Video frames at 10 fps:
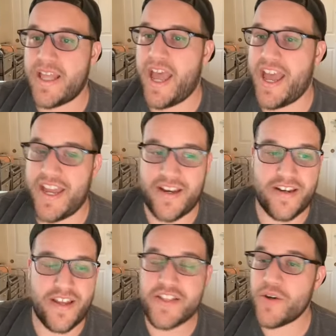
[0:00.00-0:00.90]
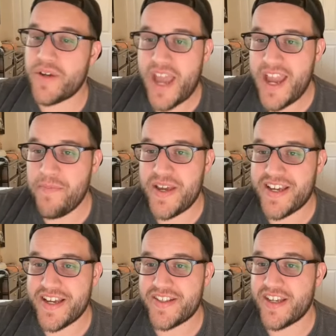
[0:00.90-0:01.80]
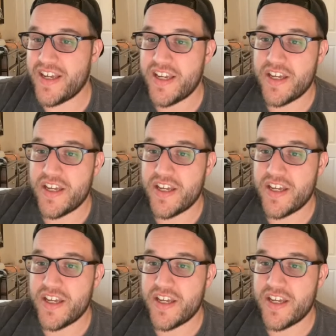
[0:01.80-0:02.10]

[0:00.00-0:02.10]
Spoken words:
And it's okay because